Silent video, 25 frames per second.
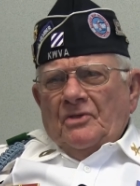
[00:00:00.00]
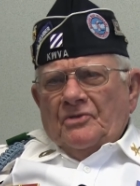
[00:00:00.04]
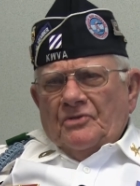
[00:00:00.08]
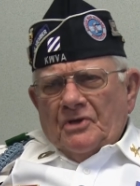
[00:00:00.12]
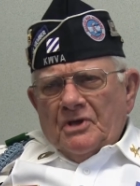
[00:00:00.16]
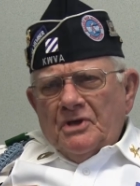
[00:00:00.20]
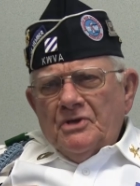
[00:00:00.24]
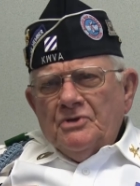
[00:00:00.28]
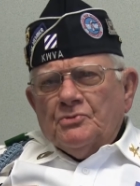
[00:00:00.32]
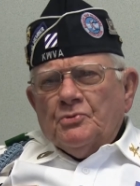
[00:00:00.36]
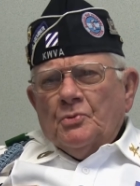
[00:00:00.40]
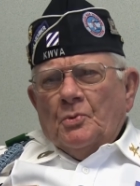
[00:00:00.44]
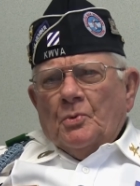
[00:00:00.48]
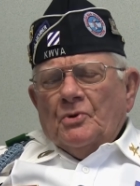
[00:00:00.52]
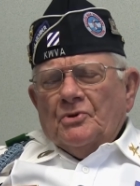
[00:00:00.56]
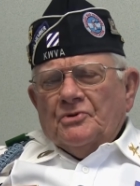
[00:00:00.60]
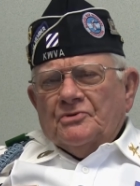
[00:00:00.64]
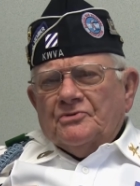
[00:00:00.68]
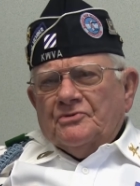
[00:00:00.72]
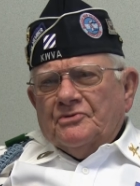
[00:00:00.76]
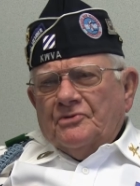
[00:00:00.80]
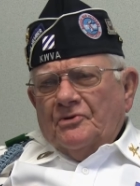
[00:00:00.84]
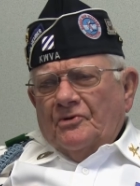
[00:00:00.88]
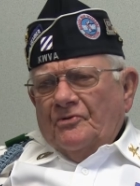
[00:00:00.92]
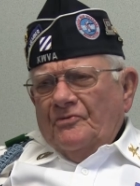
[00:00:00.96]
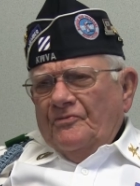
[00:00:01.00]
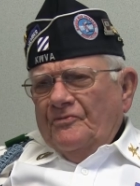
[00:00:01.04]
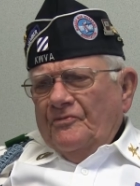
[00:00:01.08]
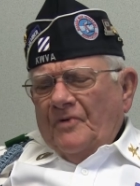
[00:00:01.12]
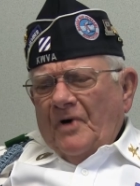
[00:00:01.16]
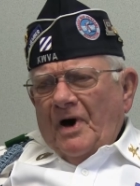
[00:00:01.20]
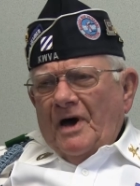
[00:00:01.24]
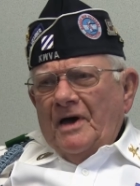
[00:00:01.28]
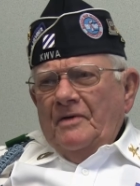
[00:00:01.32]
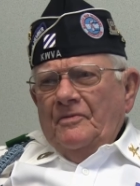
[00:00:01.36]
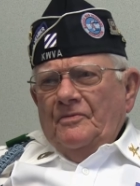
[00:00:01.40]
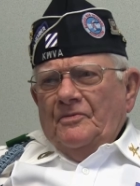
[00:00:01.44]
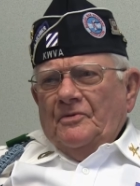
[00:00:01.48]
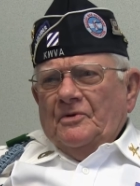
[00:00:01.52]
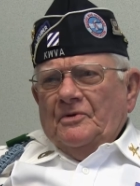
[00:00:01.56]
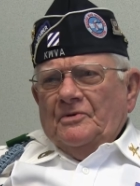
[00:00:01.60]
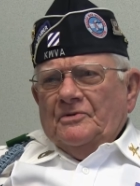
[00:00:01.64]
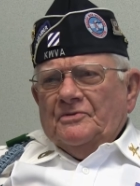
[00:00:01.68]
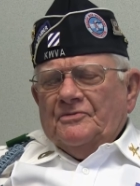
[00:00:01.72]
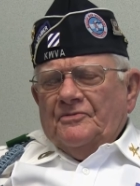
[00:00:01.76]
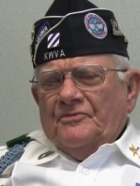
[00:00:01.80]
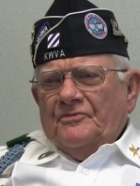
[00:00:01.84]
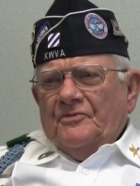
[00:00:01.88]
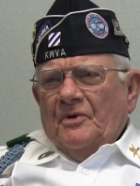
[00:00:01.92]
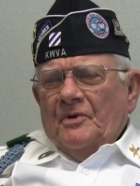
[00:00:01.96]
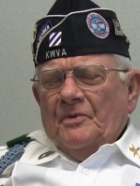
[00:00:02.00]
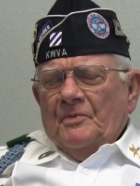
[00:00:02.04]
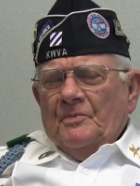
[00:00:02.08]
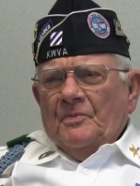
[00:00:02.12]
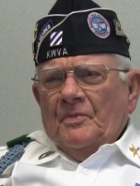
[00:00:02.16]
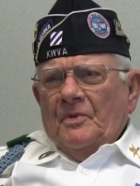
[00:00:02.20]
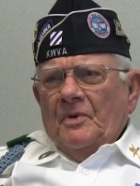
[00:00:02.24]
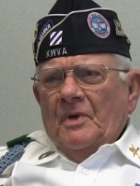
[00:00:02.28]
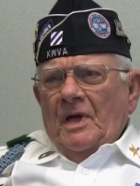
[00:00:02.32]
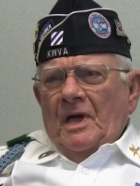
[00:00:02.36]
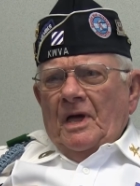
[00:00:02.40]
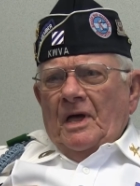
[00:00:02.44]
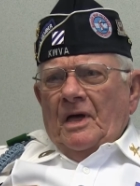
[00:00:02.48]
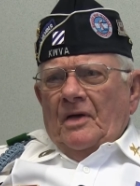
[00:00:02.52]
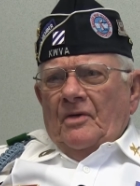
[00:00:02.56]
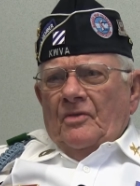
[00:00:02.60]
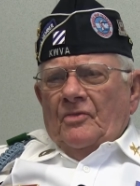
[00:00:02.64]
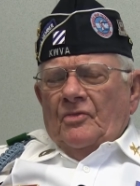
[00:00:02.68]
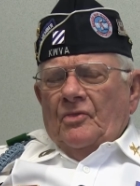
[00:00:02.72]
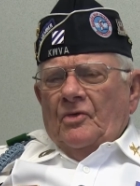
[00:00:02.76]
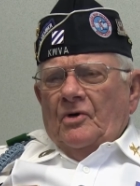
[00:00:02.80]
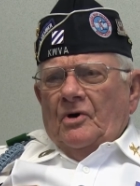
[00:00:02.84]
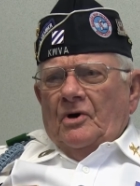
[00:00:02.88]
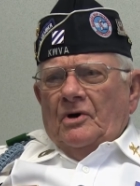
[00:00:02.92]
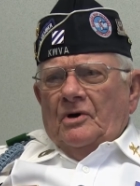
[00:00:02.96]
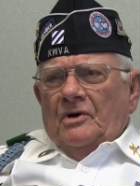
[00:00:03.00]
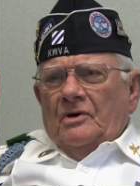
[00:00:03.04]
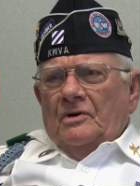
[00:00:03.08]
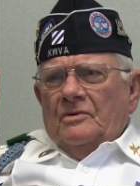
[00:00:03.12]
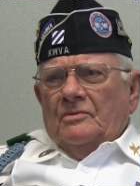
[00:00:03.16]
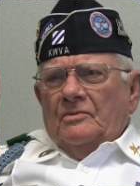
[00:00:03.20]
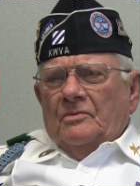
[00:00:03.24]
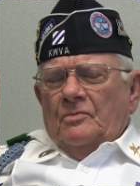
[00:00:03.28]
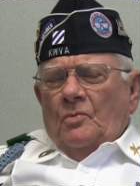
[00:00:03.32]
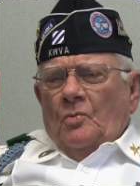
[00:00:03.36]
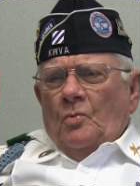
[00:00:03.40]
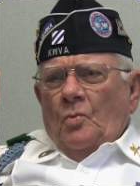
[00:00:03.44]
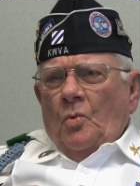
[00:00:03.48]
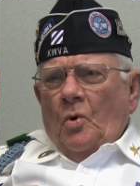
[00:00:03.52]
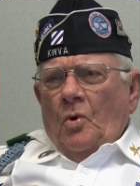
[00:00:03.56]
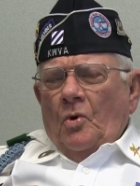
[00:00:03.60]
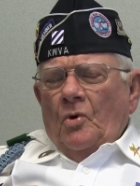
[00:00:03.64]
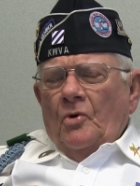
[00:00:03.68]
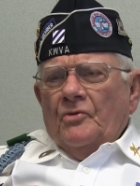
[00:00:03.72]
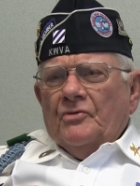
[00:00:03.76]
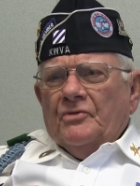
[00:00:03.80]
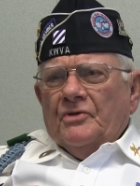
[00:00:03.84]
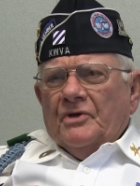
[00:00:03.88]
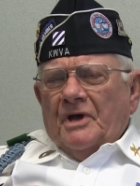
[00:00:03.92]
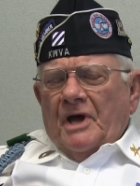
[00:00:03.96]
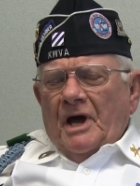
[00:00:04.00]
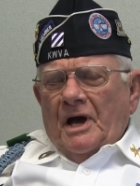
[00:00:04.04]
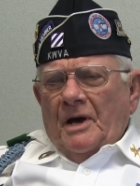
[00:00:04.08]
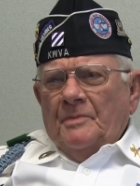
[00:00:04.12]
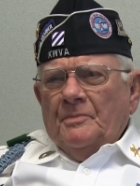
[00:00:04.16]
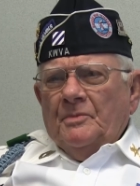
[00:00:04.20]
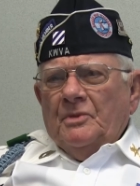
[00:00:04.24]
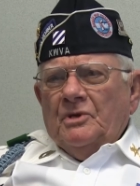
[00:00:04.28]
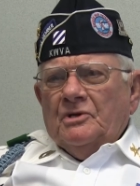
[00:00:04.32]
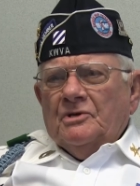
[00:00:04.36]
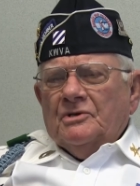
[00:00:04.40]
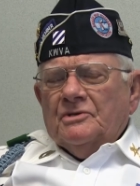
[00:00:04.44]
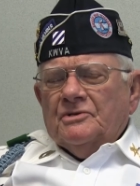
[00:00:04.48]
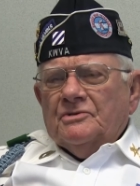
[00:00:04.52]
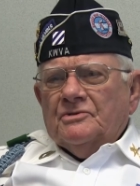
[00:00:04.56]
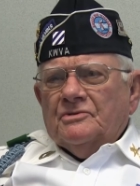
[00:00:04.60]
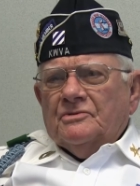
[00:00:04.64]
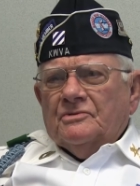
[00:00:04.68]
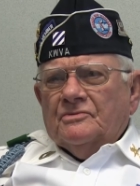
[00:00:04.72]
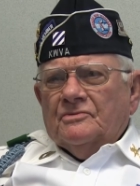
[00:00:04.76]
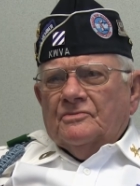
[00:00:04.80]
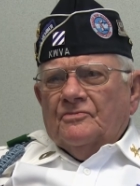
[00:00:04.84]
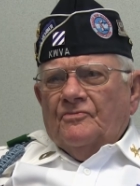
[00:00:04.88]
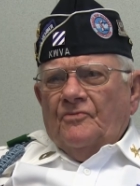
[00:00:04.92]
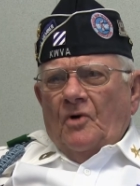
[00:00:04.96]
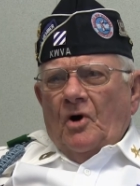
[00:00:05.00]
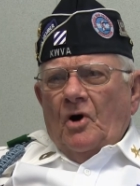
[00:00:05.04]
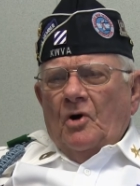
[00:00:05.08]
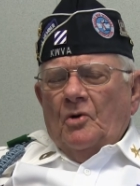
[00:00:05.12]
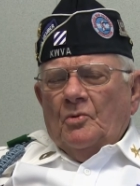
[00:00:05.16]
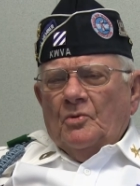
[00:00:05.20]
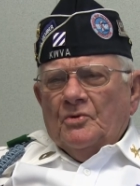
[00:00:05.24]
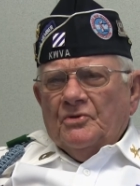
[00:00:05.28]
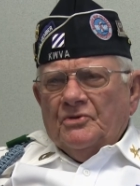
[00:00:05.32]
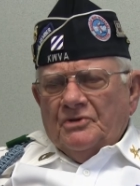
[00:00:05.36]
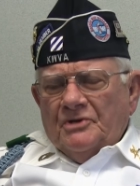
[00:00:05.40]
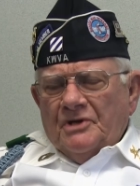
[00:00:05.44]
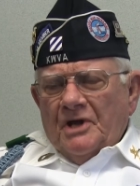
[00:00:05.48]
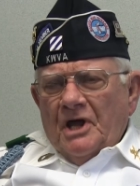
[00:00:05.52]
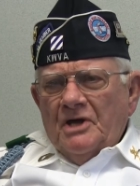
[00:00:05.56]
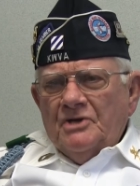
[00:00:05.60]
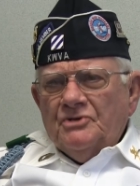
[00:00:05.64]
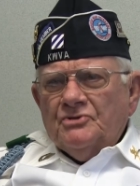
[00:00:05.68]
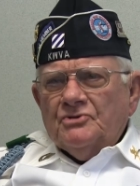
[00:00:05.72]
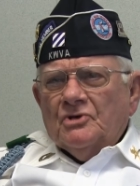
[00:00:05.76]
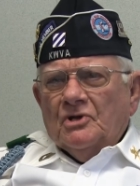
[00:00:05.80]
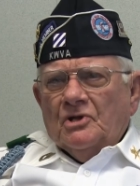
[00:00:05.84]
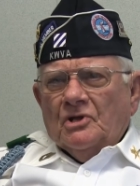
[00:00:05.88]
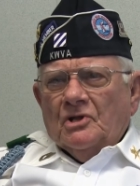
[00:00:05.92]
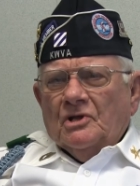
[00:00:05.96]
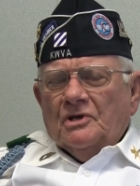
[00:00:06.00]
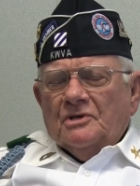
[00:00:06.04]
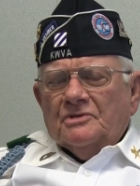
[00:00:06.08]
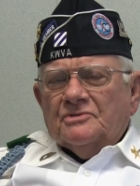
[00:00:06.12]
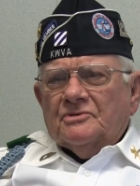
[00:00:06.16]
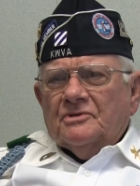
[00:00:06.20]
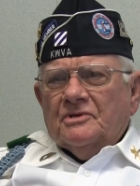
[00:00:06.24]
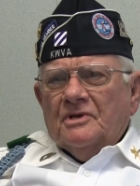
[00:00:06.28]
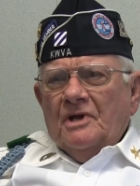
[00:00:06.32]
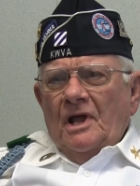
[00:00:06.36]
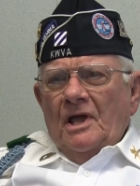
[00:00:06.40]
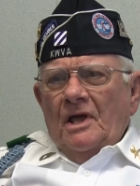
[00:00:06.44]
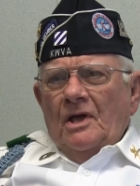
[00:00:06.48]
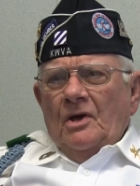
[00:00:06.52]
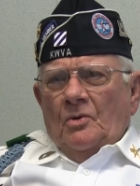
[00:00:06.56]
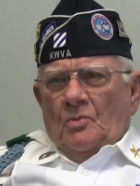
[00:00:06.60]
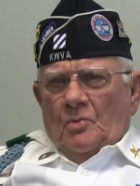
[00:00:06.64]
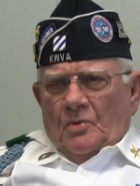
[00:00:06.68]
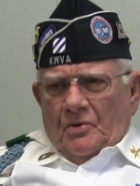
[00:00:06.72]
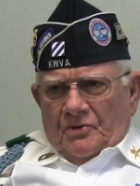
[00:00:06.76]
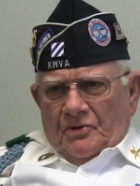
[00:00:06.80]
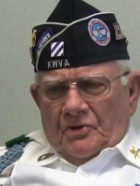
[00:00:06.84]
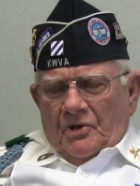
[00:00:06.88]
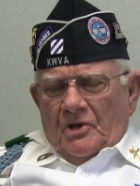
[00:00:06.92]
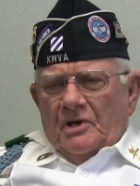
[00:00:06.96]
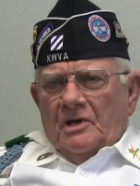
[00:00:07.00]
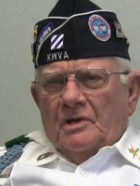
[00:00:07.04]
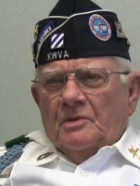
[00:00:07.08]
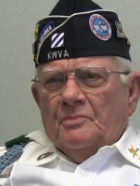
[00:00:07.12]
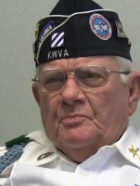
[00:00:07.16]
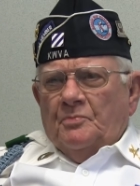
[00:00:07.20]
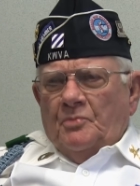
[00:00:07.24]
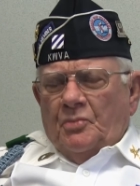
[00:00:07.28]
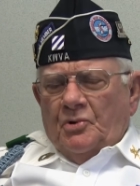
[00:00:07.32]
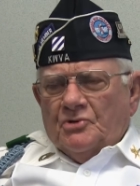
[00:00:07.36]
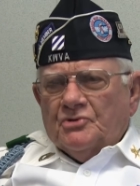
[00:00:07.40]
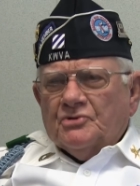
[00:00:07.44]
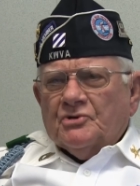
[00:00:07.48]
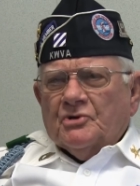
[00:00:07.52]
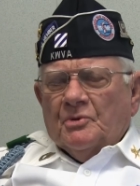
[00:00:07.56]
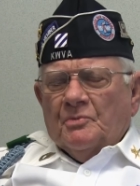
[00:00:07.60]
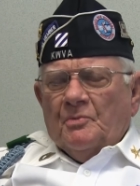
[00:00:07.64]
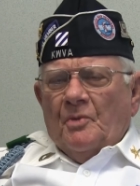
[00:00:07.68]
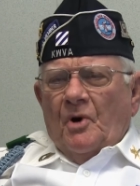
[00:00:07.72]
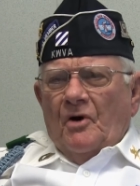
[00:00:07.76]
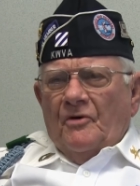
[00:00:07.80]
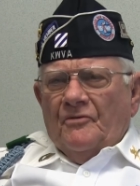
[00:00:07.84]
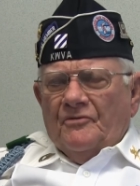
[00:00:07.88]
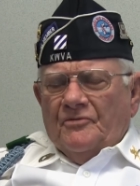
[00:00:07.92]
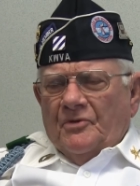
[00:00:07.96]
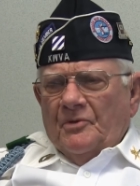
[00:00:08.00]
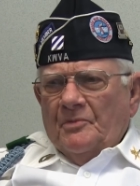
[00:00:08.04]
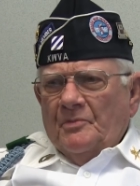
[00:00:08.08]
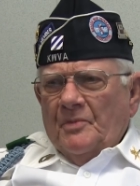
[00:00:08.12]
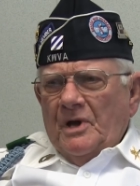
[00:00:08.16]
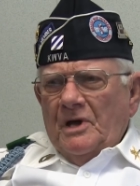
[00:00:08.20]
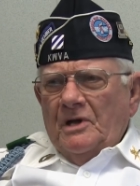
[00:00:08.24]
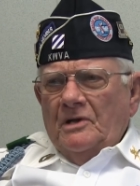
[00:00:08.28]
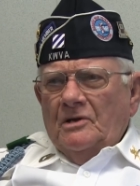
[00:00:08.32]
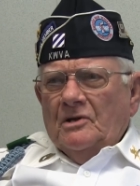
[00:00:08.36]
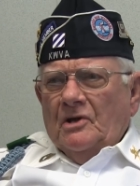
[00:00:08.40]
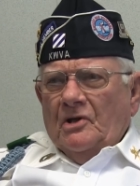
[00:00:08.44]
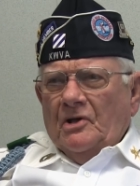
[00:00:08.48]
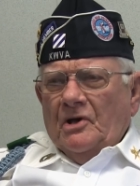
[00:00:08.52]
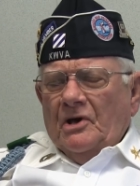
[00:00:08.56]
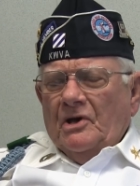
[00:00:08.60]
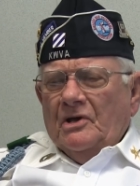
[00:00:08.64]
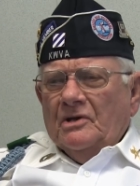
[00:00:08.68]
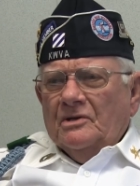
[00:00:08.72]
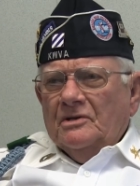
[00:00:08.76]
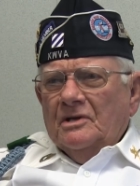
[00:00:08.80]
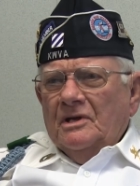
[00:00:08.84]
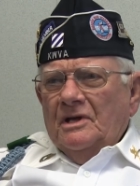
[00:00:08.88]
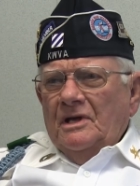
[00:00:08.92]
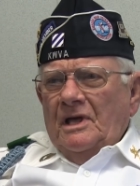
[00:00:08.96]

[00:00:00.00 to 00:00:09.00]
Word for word: These were survivors from the war the communists fought with the nationalists when they pushed them off the mainland